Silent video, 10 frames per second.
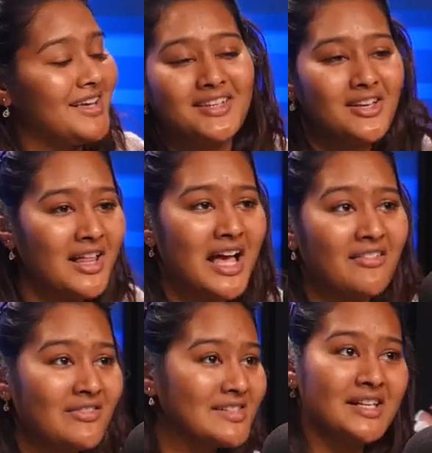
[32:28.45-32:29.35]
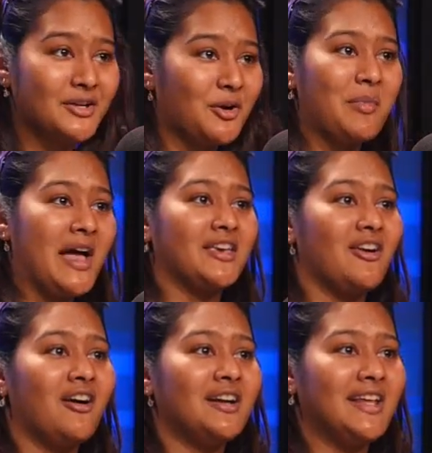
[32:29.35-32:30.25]
y'all haven't even seen your own
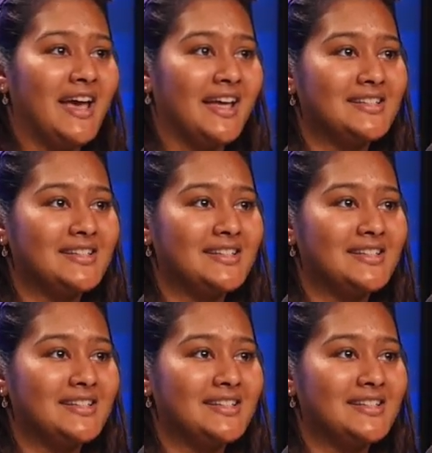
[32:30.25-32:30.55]
backyard yet.